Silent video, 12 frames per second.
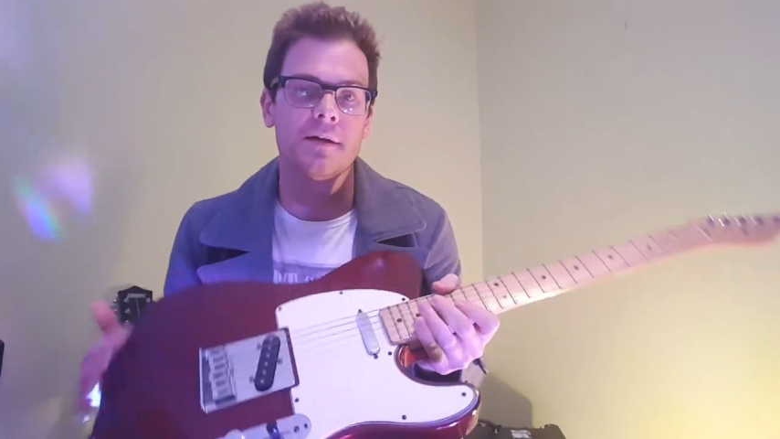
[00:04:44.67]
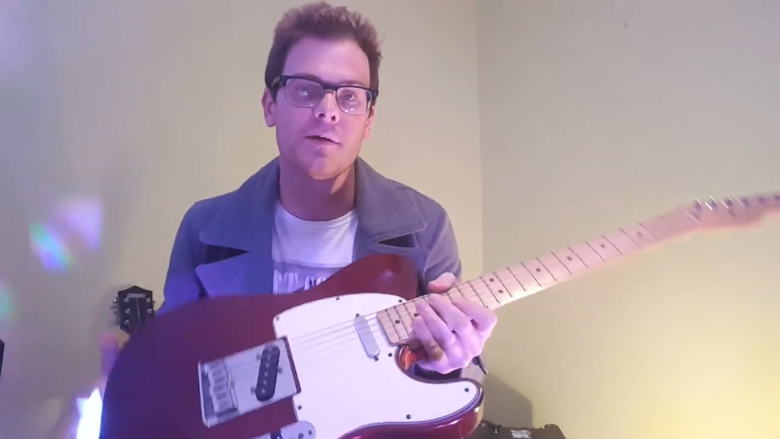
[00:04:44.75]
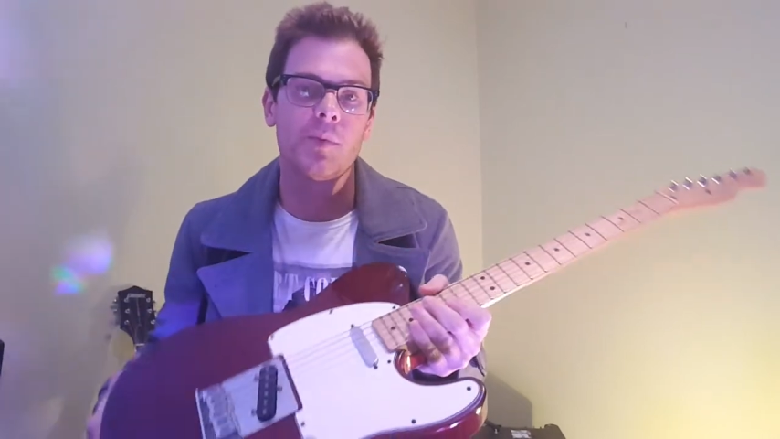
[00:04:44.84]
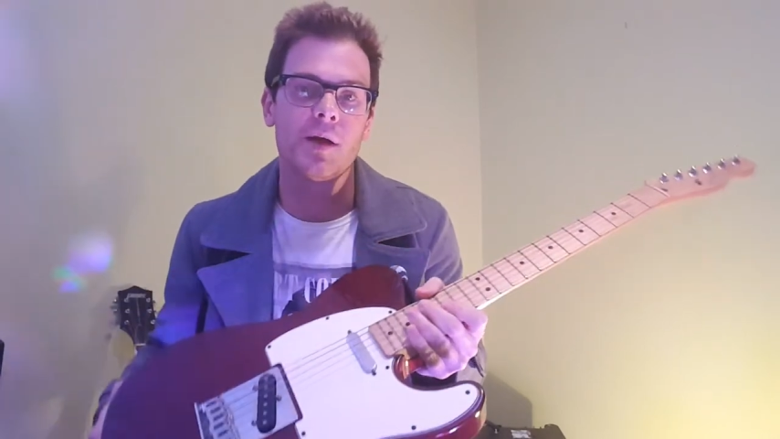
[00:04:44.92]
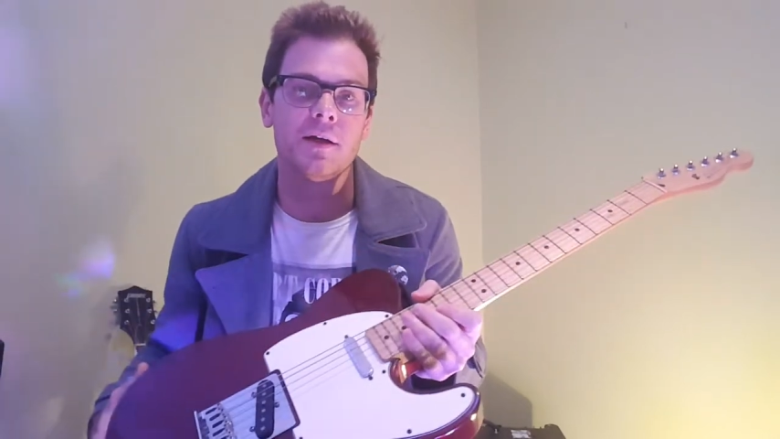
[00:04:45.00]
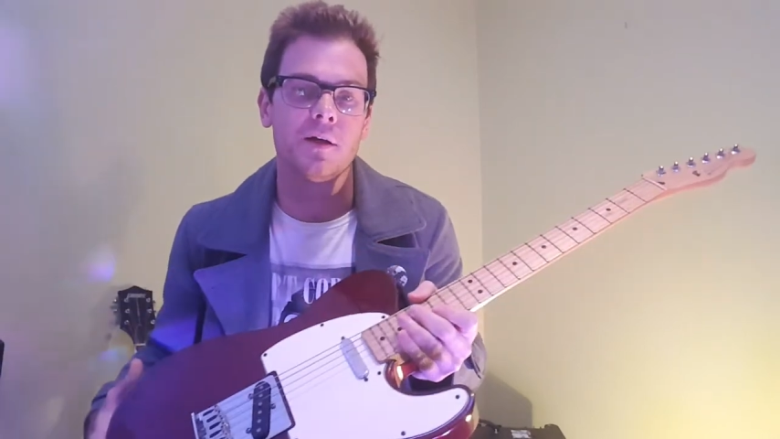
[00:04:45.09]

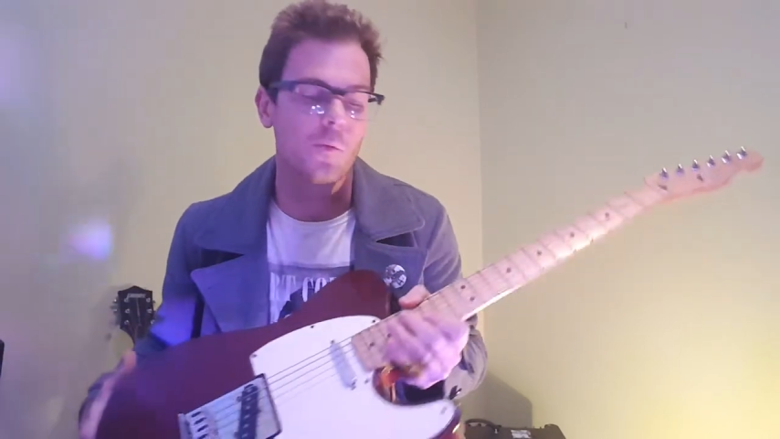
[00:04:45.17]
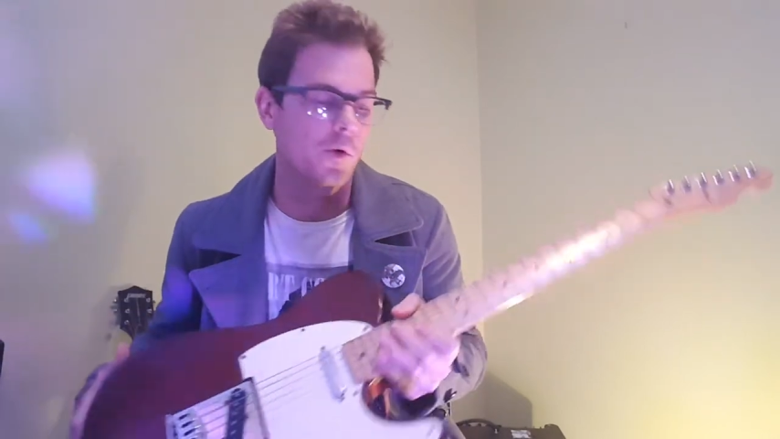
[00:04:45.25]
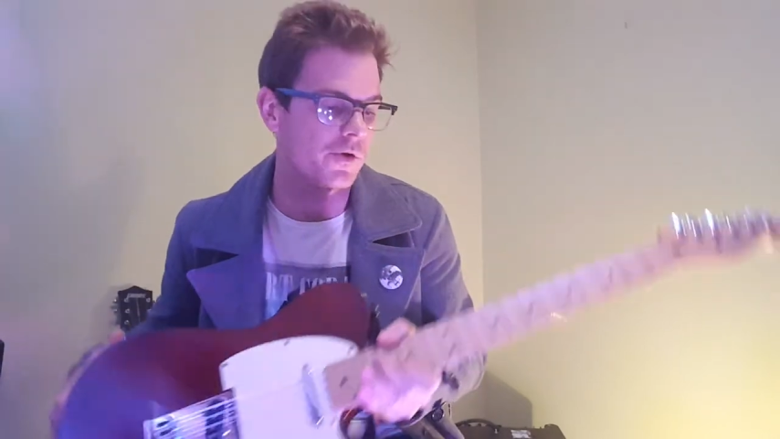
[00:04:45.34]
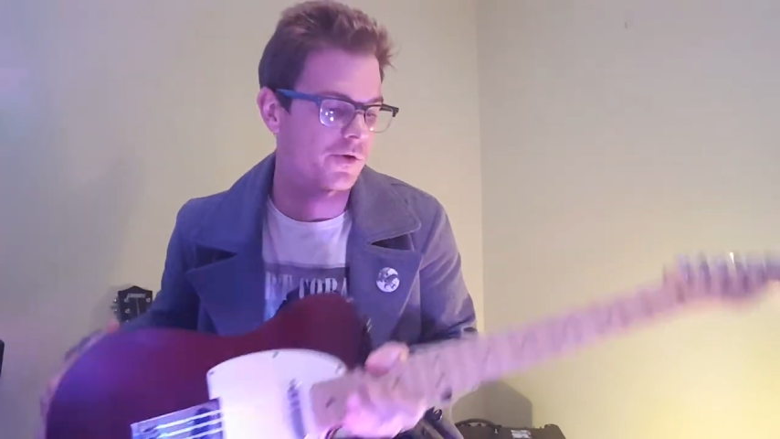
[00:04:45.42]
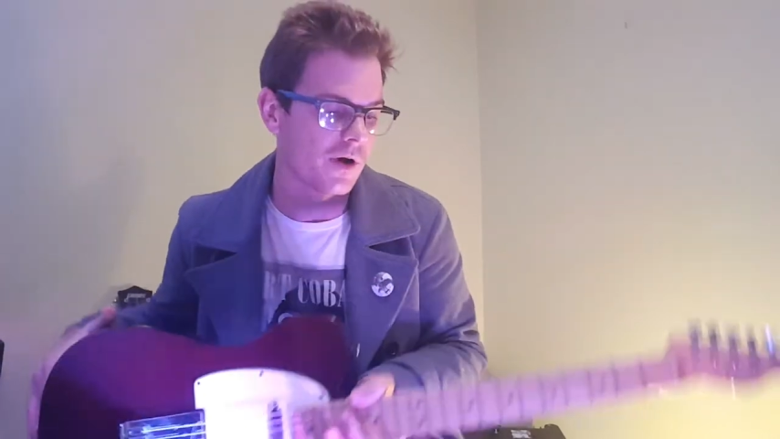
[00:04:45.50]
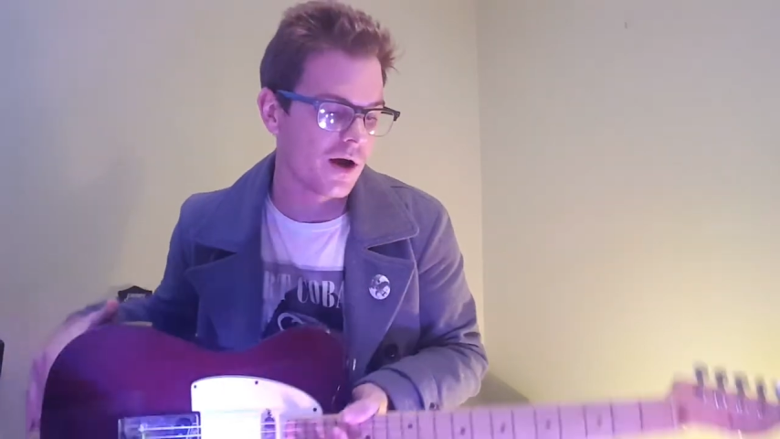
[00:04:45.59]
depending on what
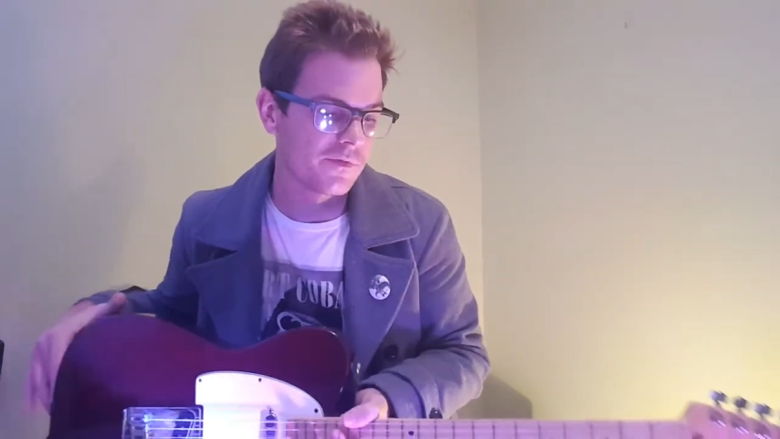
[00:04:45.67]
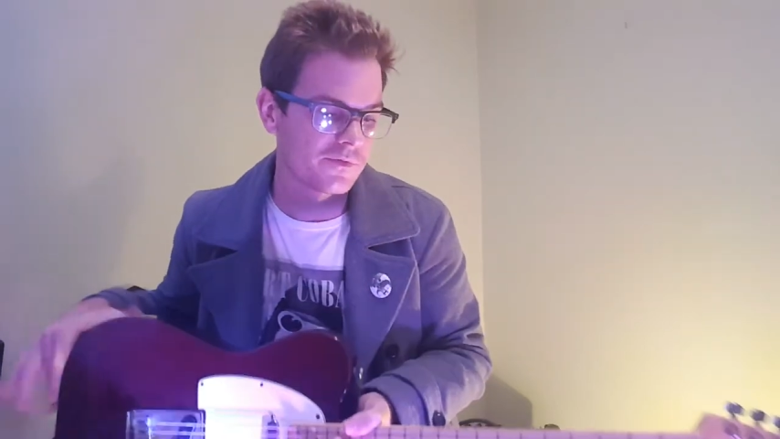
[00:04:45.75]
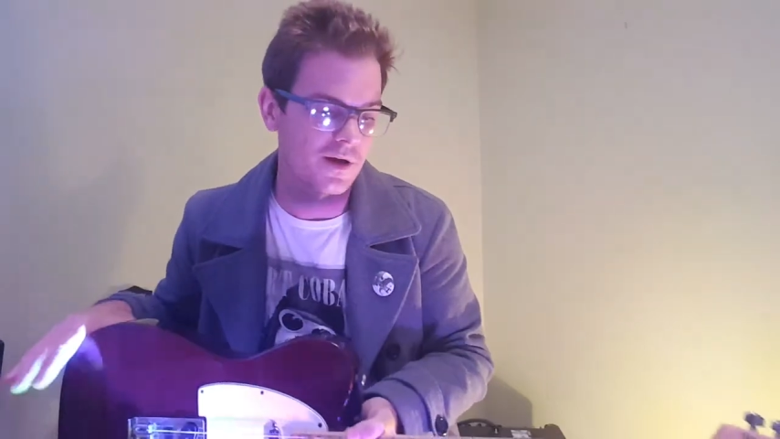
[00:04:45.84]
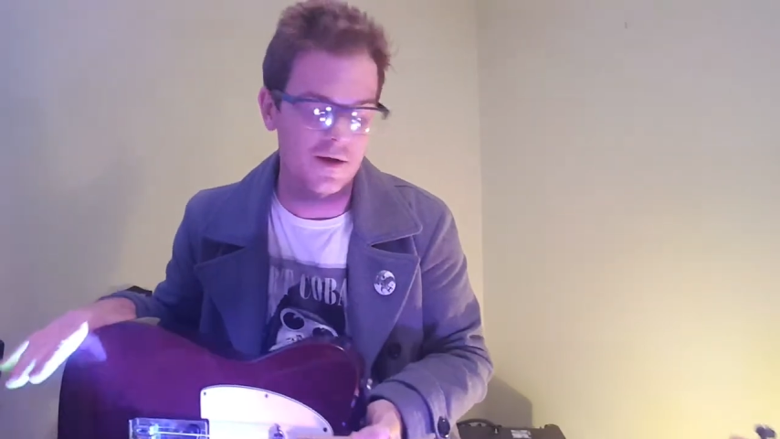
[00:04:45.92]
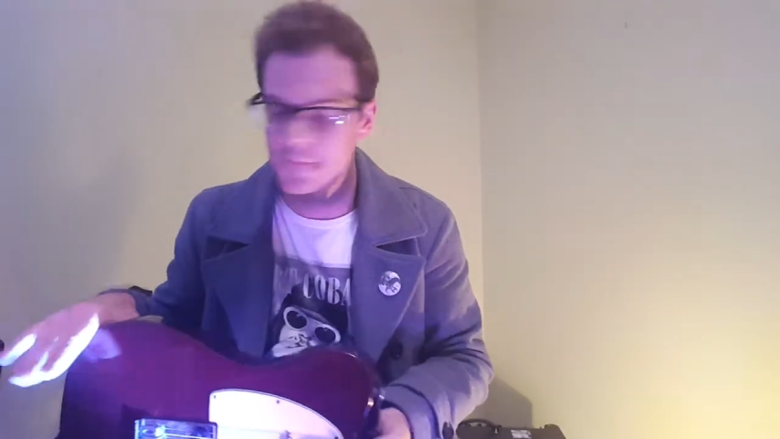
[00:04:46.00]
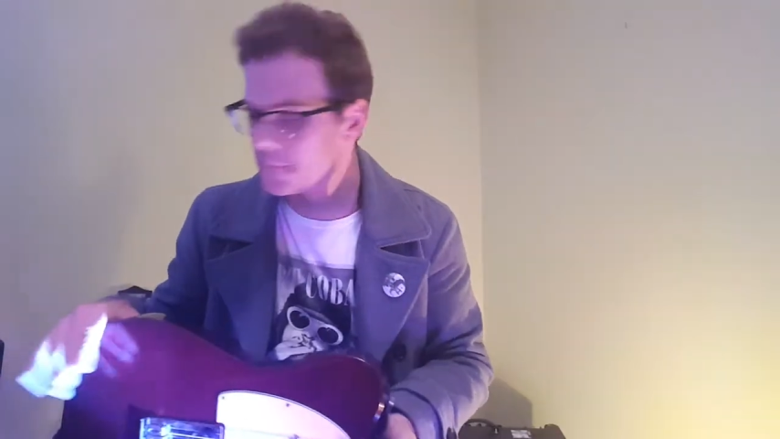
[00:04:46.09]
you're
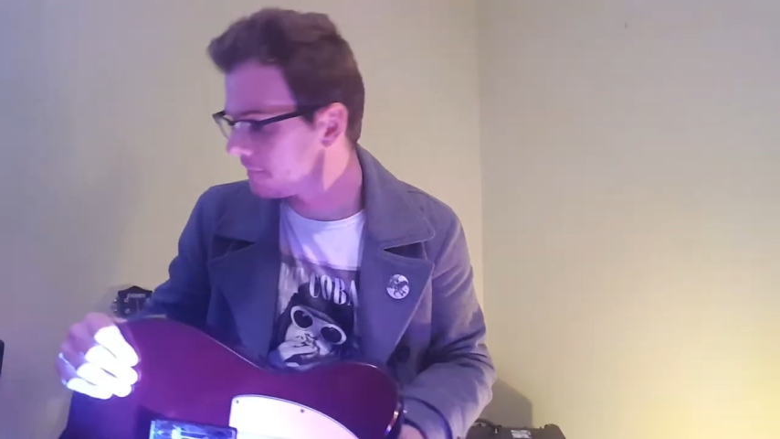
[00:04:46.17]
after.